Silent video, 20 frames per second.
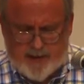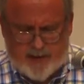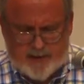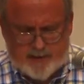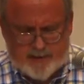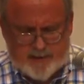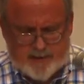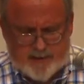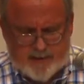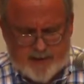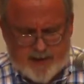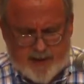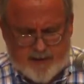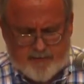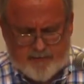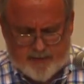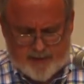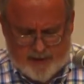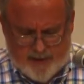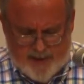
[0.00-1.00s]
I'll just
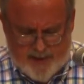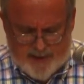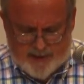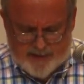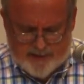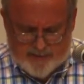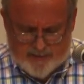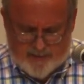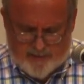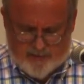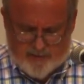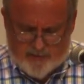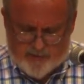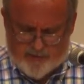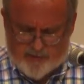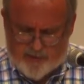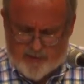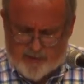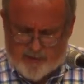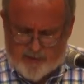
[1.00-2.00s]
have you glance at some of those
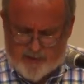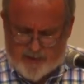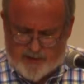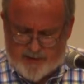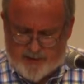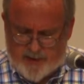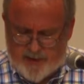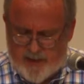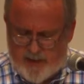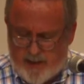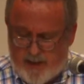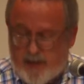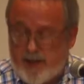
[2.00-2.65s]
real quickly.